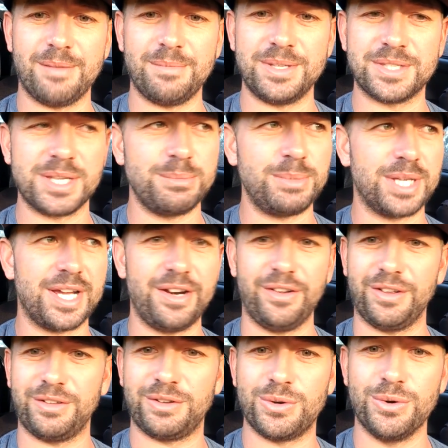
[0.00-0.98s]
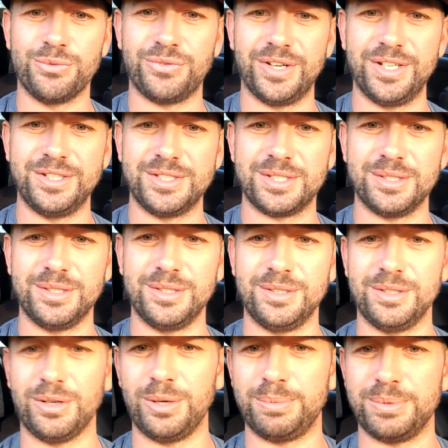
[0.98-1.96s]
It's going to be kind of cool fun
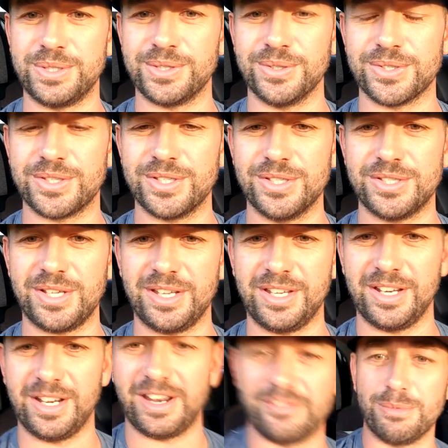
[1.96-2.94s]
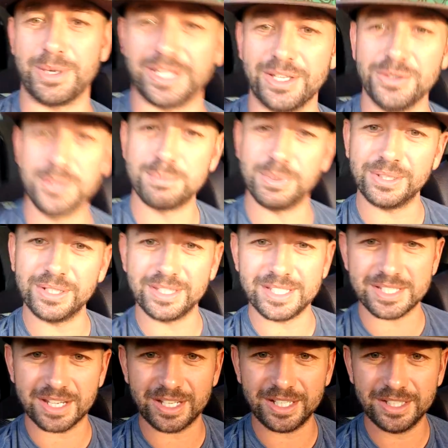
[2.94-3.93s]
to open source this and get everybody else building
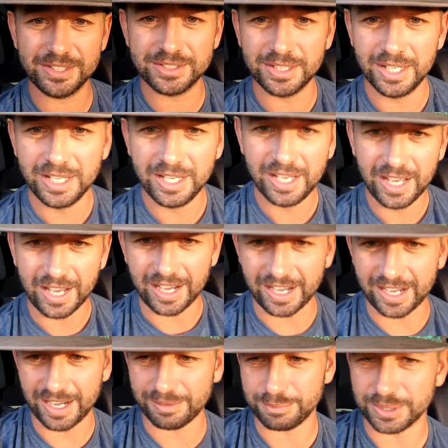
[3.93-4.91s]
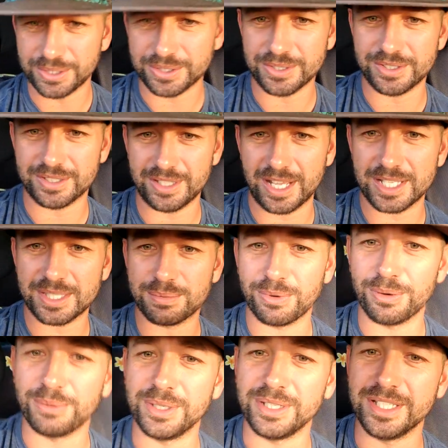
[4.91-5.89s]
these cars, because that's
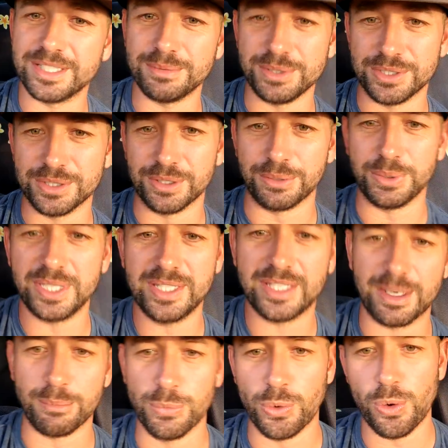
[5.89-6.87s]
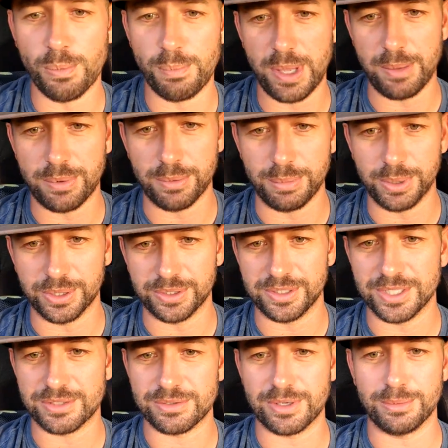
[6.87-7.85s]
what we need to be doing. We need to get more people building
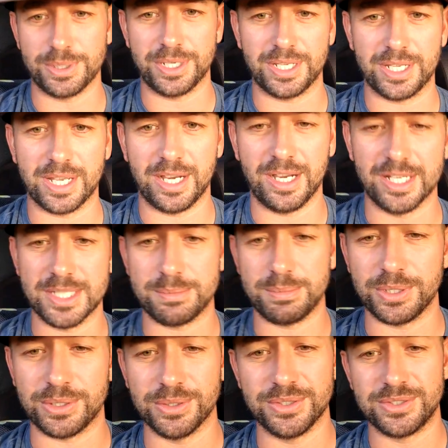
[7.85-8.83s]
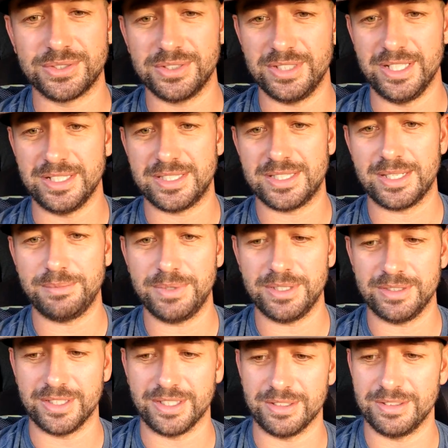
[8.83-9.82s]
these robotic cars, because it's
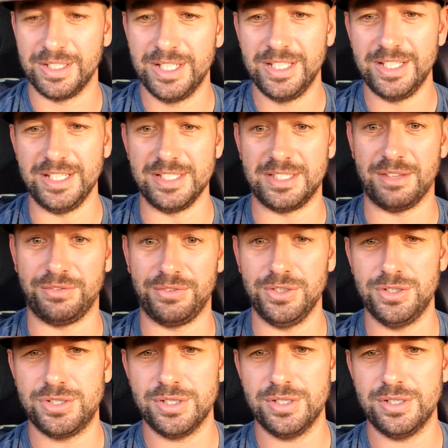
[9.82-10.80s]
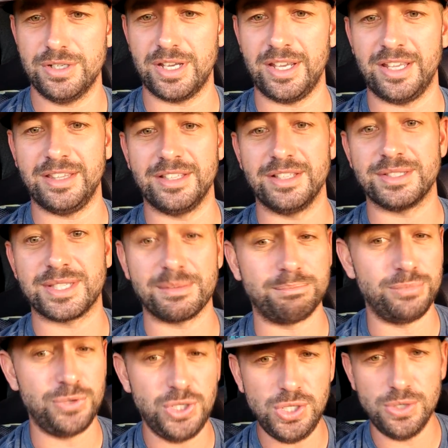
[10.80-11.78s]
something that is the future, and there's a
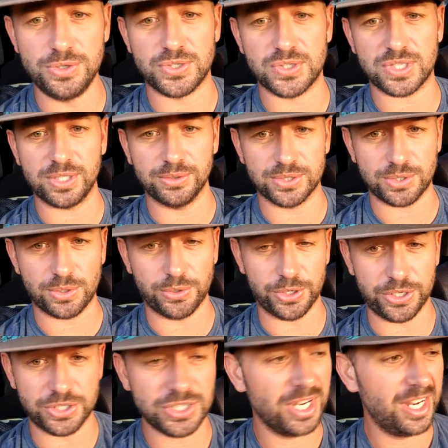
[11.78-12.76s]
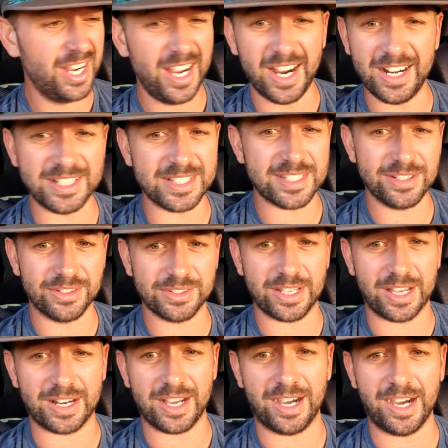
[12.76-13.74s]
huge skill shortage, and it's not
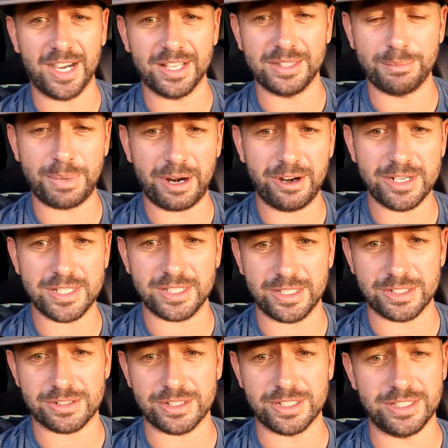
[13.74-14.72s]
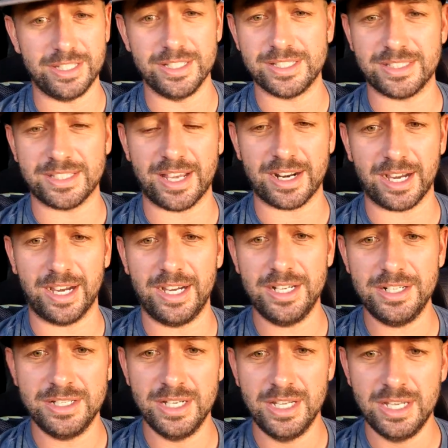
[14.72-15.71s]
that hard. The barrier to entry isn't that hard.